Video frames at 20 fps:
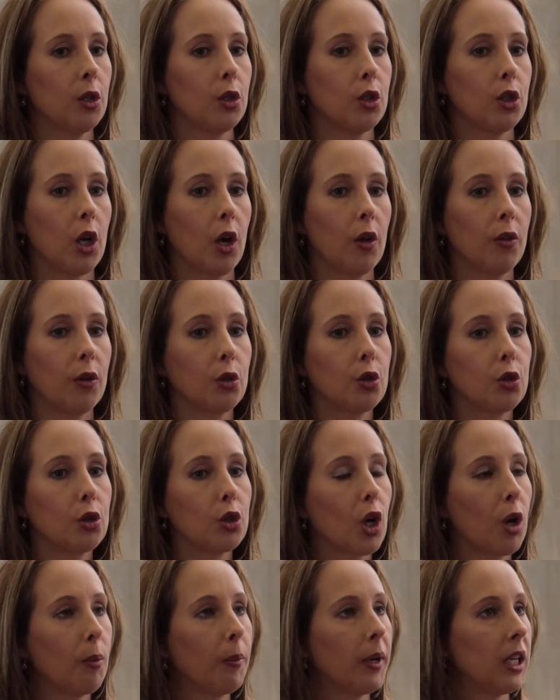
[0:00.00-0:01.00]
So there's
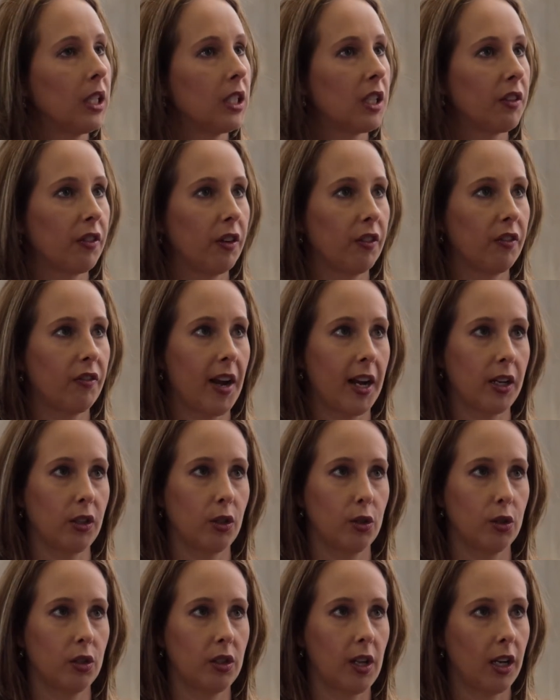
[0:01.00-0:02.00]
so many different
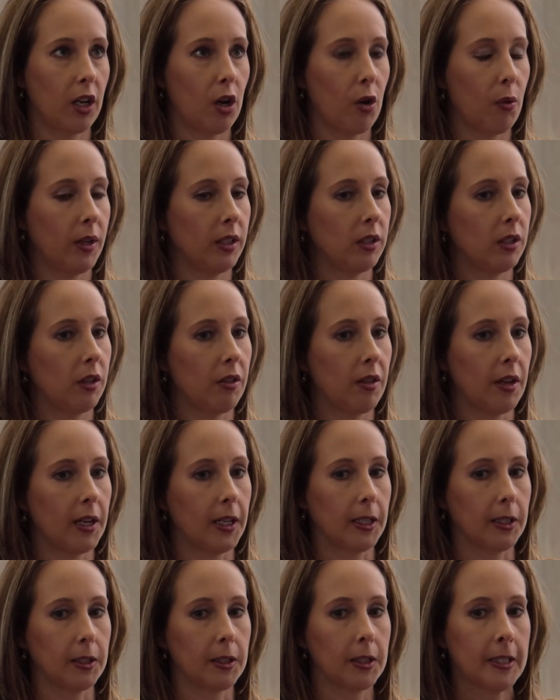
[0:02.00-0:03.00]
factors that go into
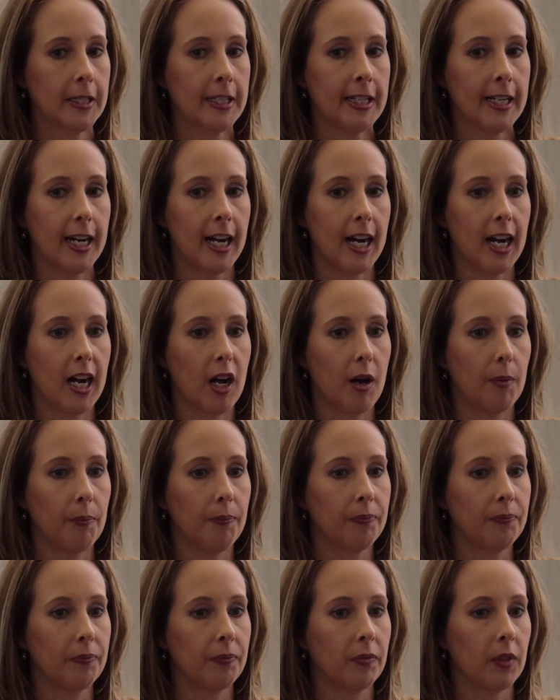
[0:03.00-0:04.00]
things. Um,